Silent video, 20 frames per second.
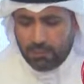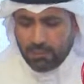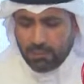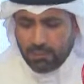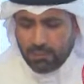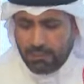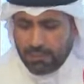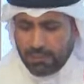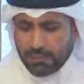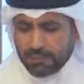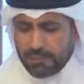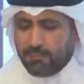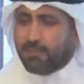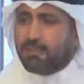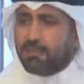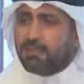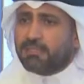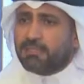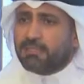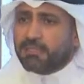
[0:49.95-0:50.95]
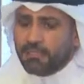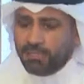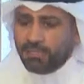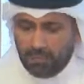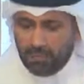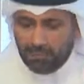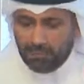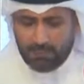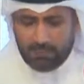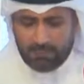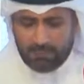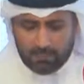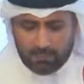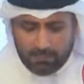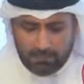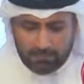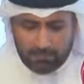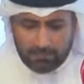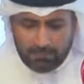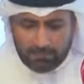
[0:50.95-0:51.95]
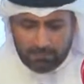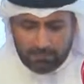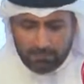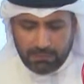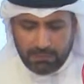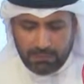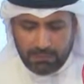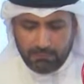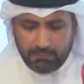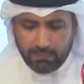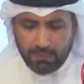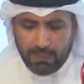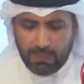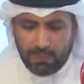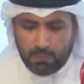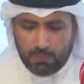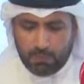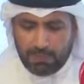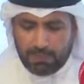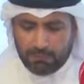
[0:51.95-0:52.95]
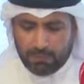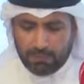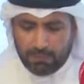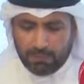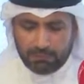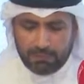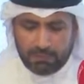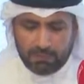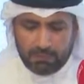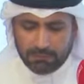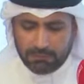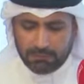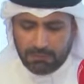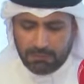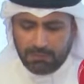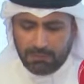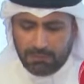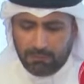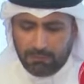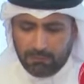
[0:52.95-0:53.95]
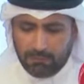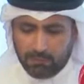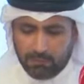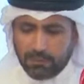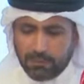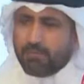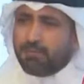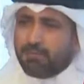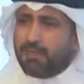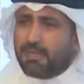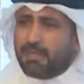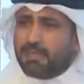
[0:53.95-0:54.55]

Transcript: Jamila Salman, Infectious and Internal Disease Consultant at Salmania Medical